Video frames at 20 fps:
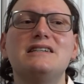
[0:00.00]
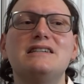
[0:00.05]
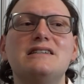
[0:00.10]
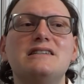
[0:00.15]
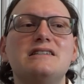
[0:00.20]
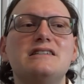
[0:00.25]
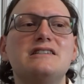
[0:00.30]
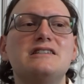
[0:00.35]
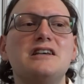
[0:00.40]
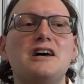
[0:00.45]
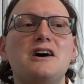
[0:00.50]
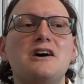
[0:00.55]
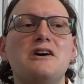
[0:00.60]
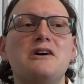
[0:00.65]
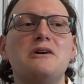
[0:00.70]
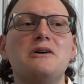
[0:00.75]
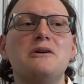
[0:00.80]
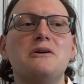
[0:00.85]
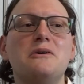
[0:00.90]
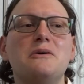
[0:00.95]

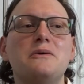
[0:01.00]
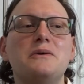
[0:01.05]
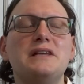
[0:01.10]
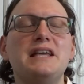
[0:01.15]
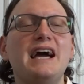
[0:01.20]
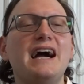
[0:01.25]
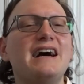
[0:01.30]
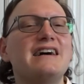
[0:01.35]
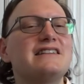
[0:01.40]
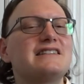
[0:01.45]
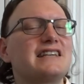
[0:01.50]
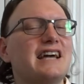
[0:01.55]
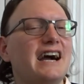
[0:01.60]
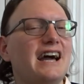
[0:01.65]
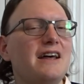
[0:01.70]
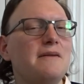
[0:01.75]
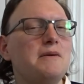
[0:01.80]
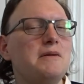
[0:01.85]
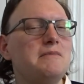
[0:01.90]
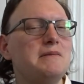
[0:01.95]
So, yeah, it's
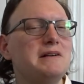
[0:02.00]
kind of been